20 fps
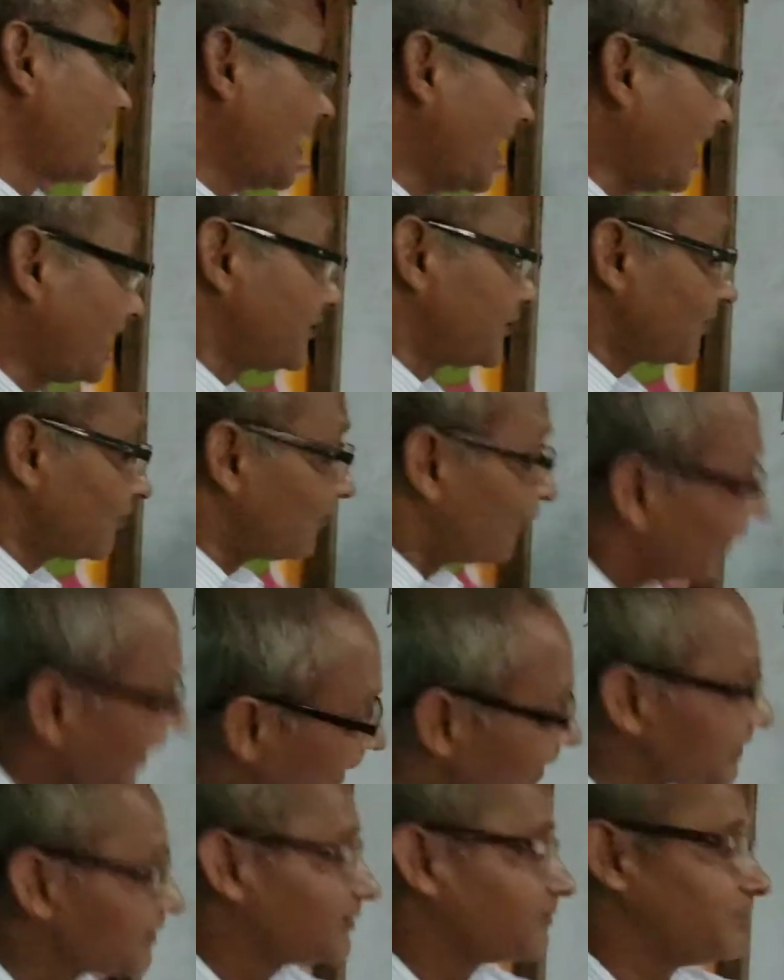And
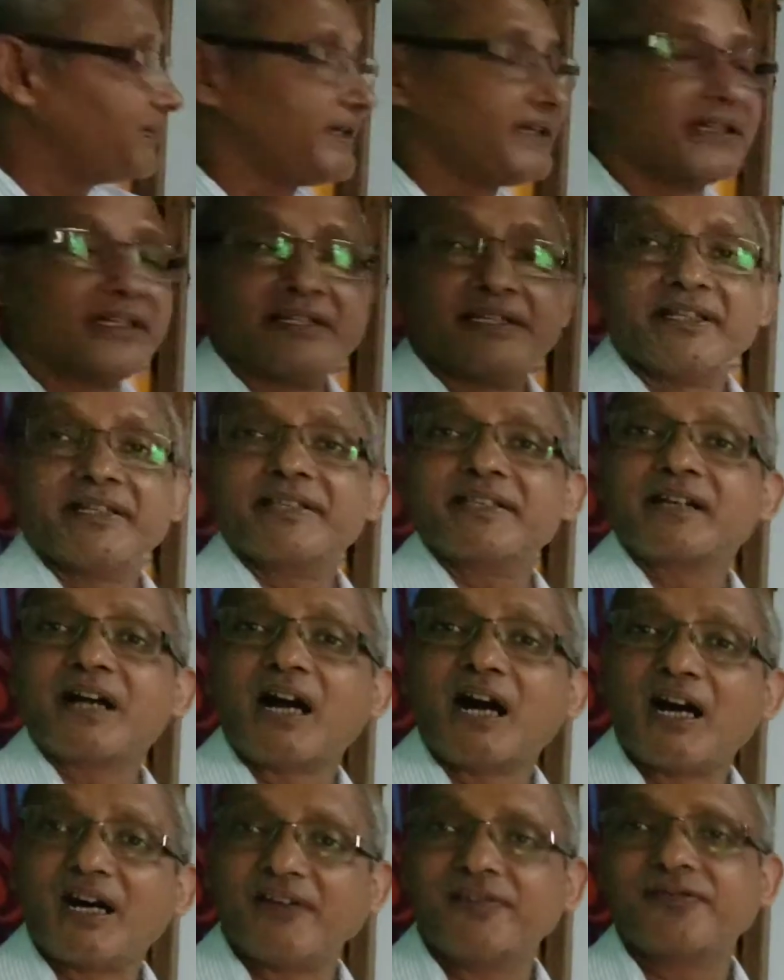well begun
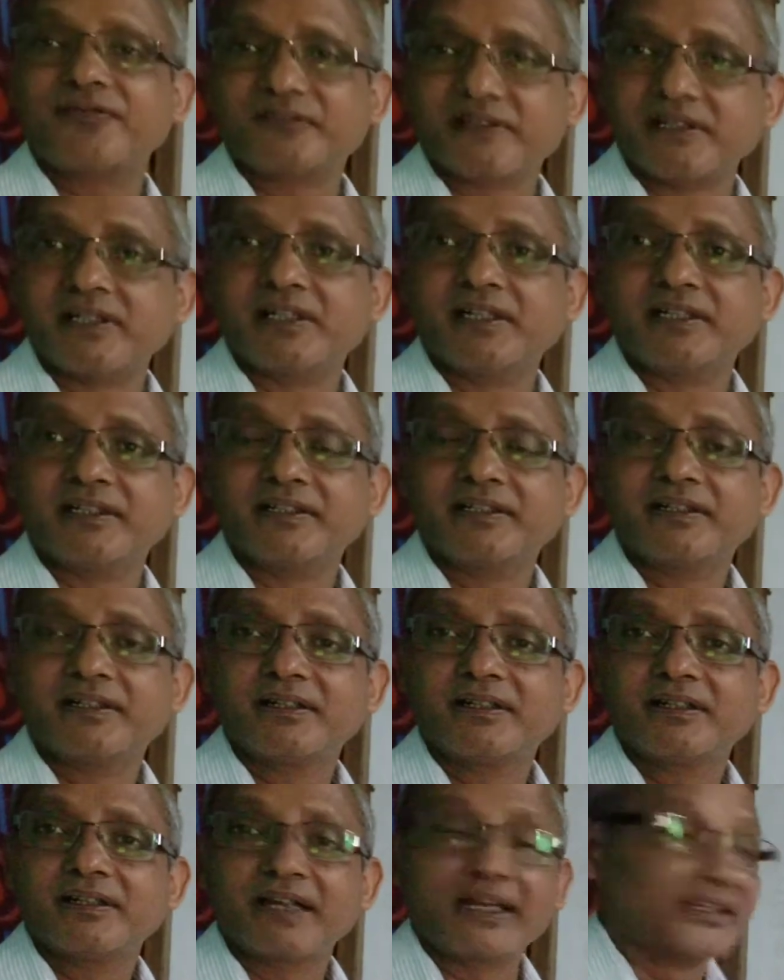is half done.
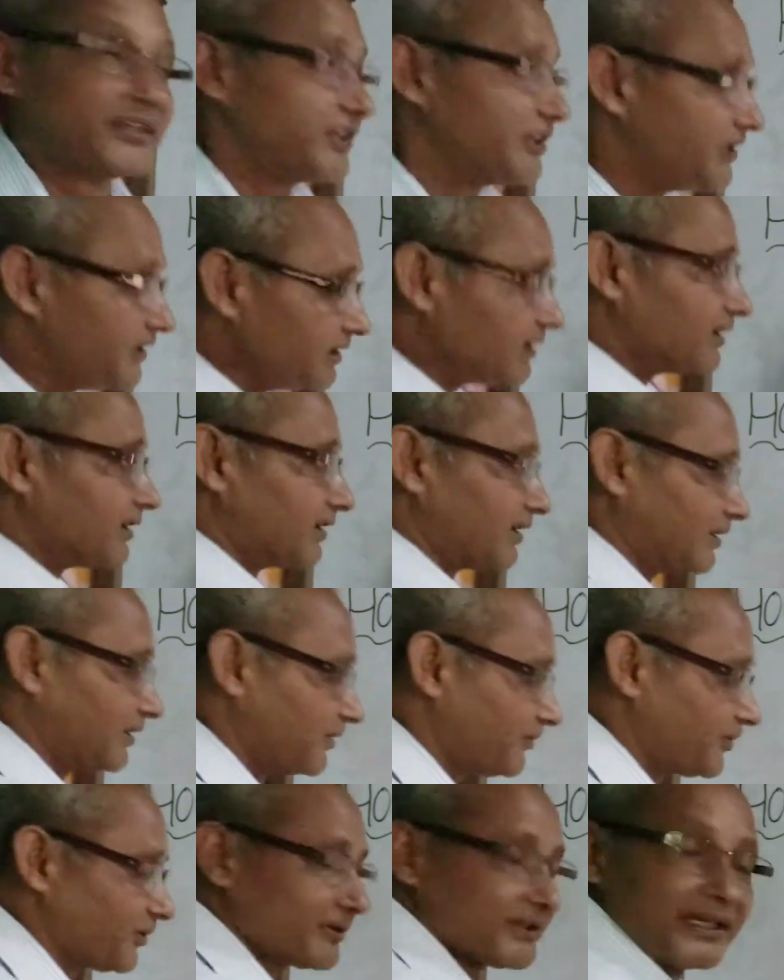And here,
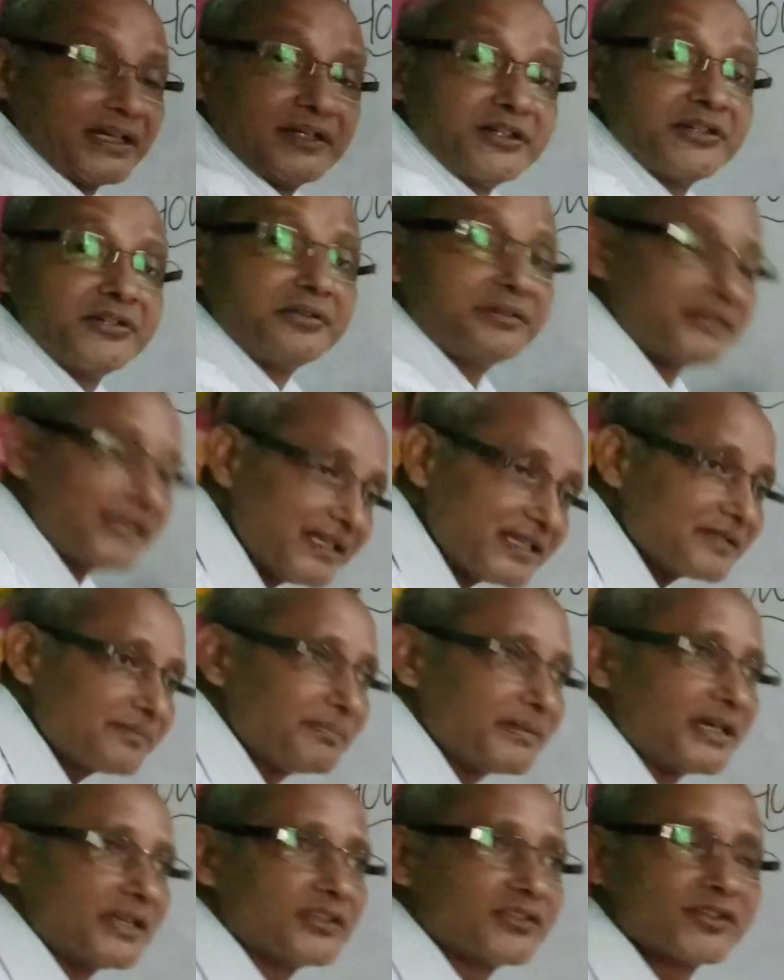if you can do
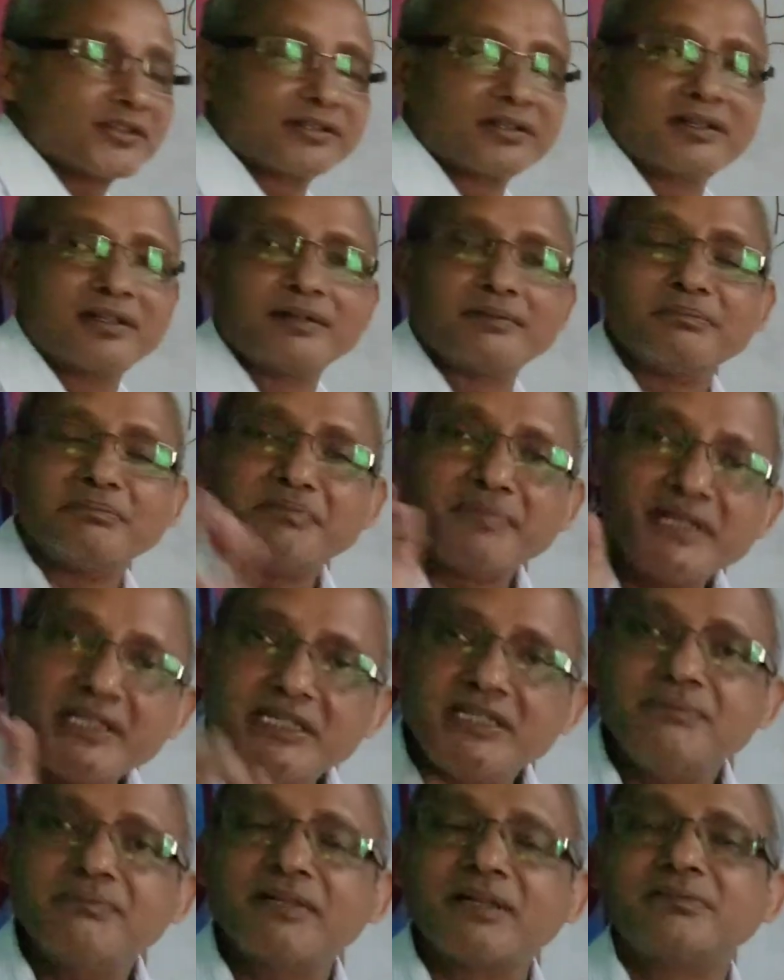this much,
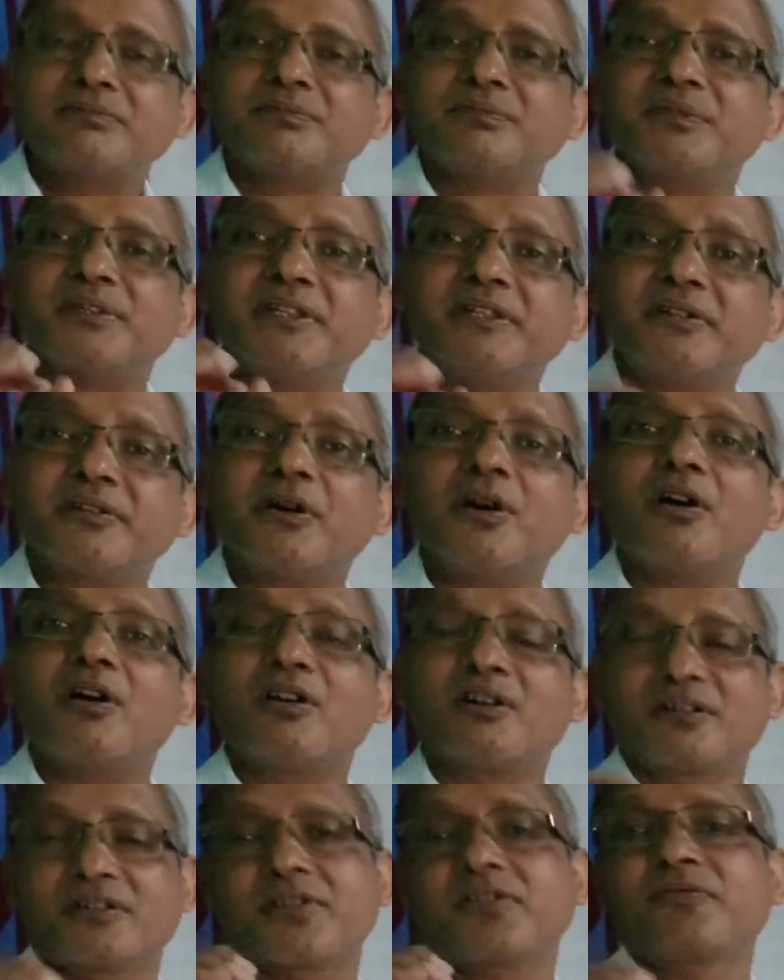minimum
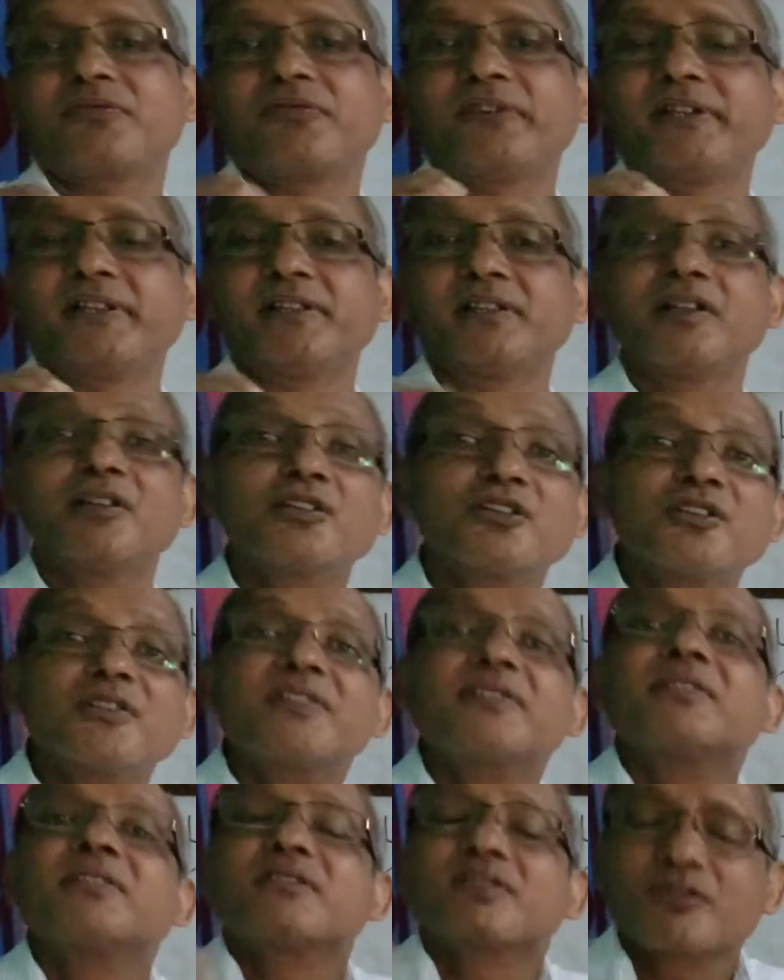errors will
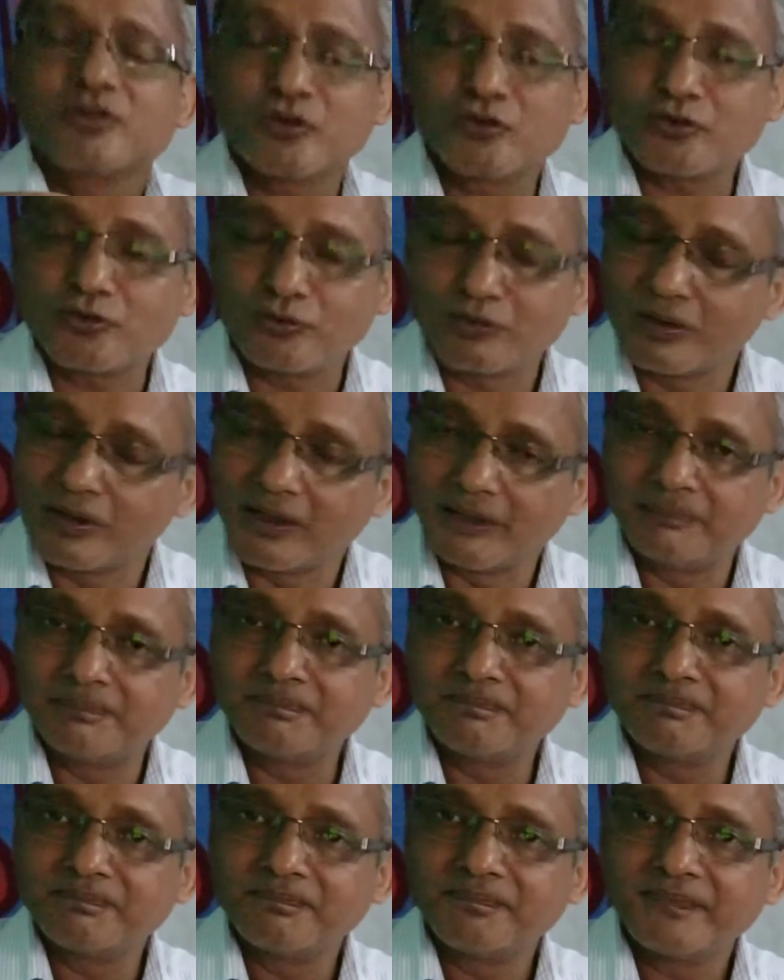show up.
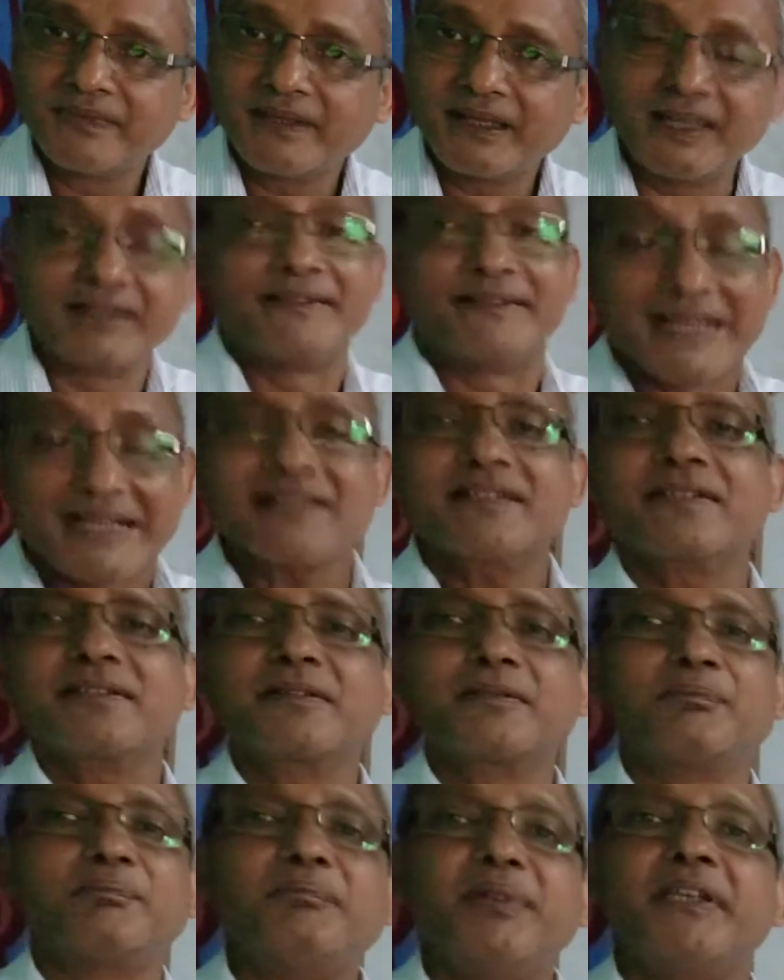And that's
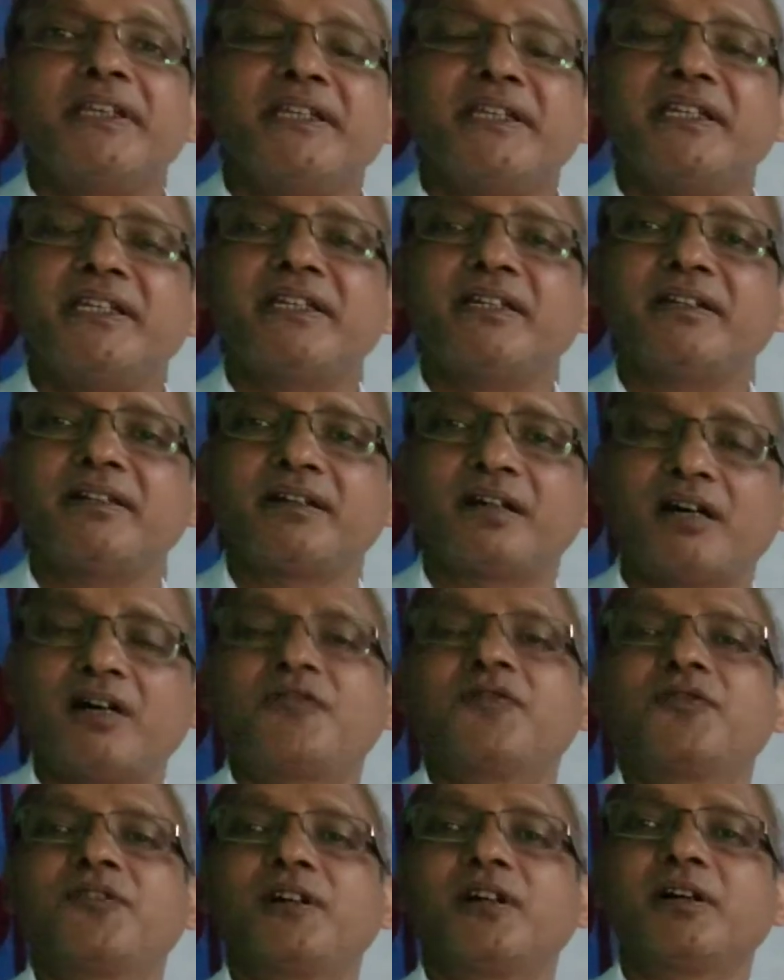the beginning
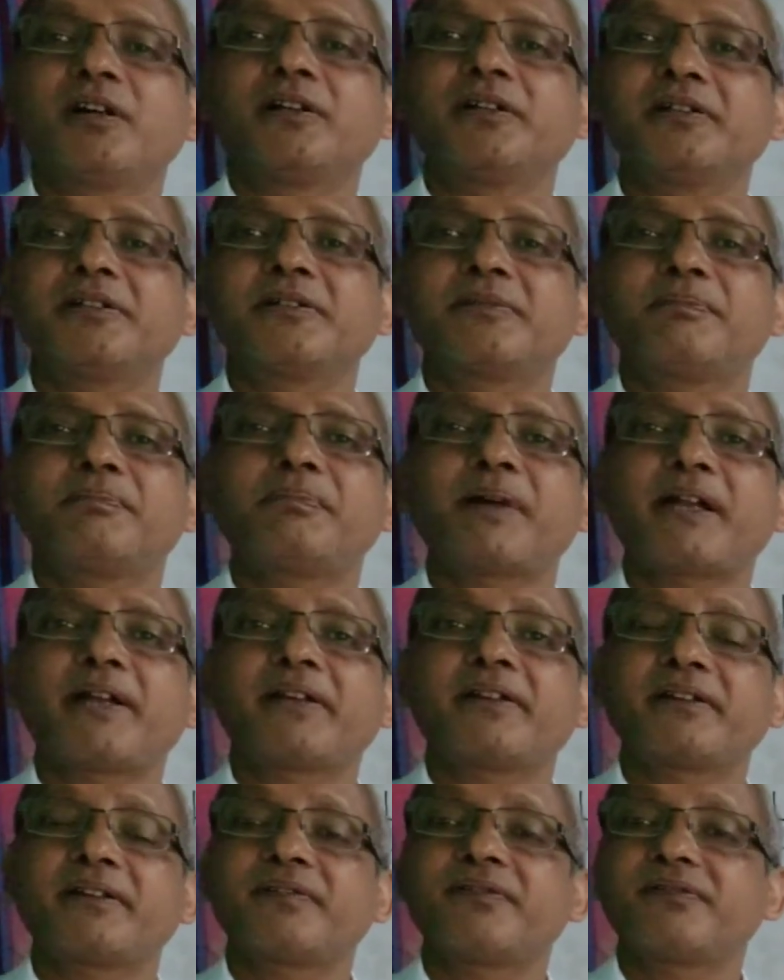of a good
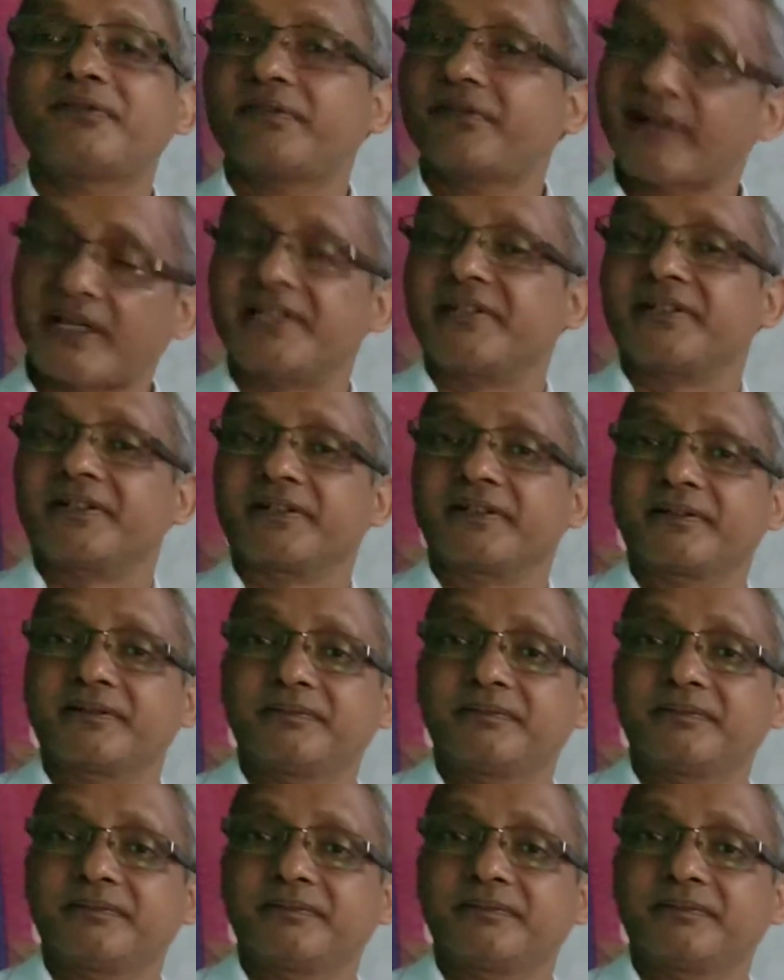paragraph writing.